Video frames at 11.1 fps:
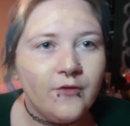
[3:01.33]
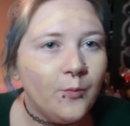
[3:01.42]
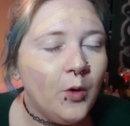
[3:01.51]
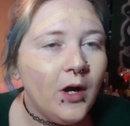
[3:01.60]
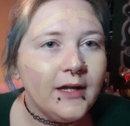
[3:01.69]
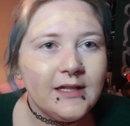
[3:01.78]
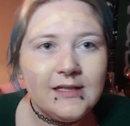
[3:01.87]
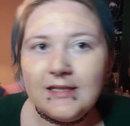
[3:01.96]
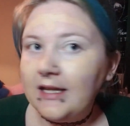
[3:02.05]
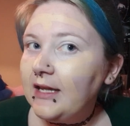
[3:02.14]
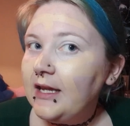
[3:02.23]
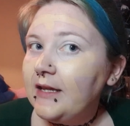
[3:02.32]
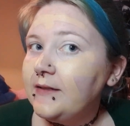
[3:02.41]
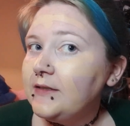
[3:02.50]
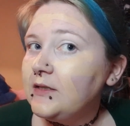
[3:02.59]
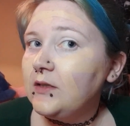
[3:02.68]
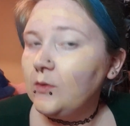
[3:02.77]
From what I can see, it
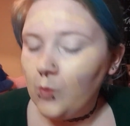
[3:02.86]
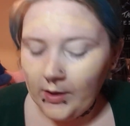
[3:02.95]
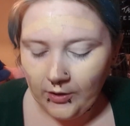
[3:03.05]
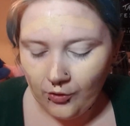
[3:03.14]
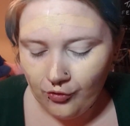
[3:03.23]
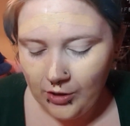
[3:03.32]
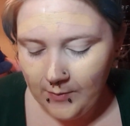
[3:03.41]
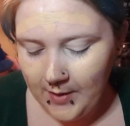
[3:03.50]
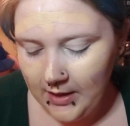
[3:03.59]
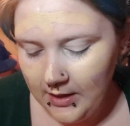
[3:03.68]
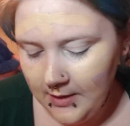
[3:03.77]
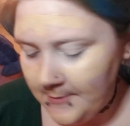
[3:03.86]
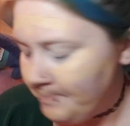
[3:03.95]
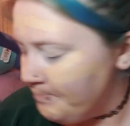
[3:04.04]
is quite creamy.